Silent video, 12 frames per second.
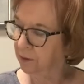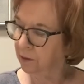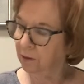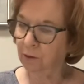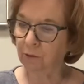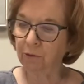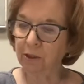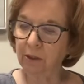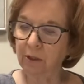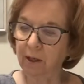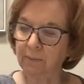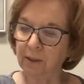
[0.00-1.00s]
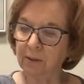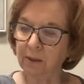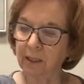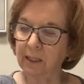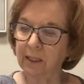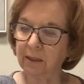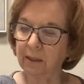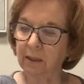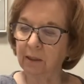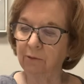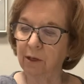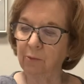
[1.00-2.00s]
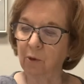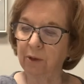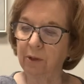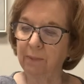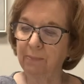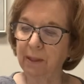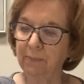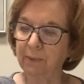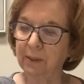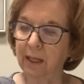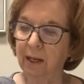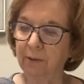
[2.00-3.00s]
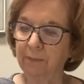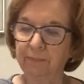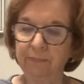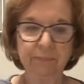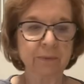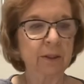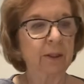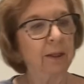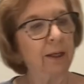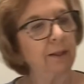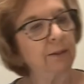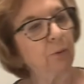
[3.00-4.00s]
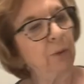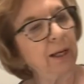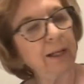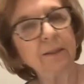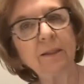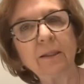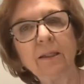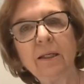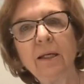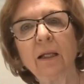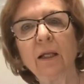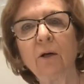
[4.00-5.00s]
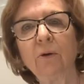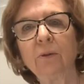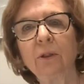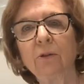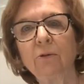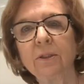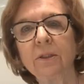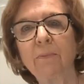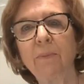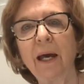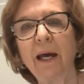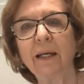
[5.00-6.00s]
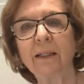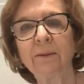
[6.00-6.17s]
two, three times until I get the color I want on my paper towel. And the way I did the yellow across the back,